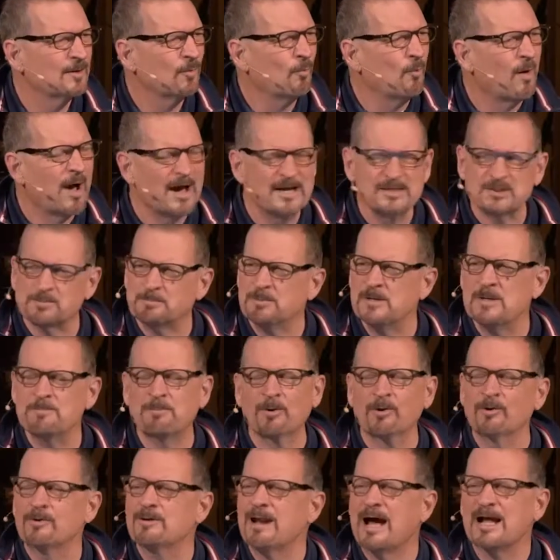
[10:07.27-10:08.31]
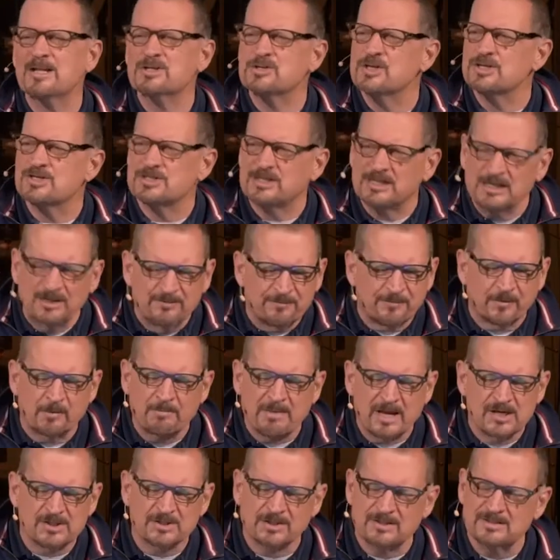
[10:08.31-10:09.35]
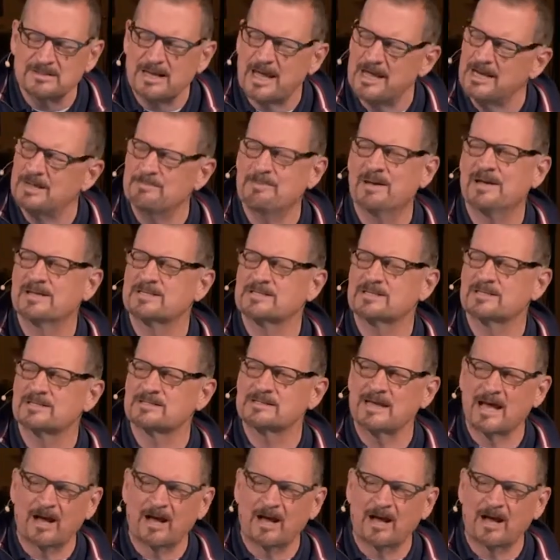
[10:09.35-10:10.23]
Wise people are not just information databases.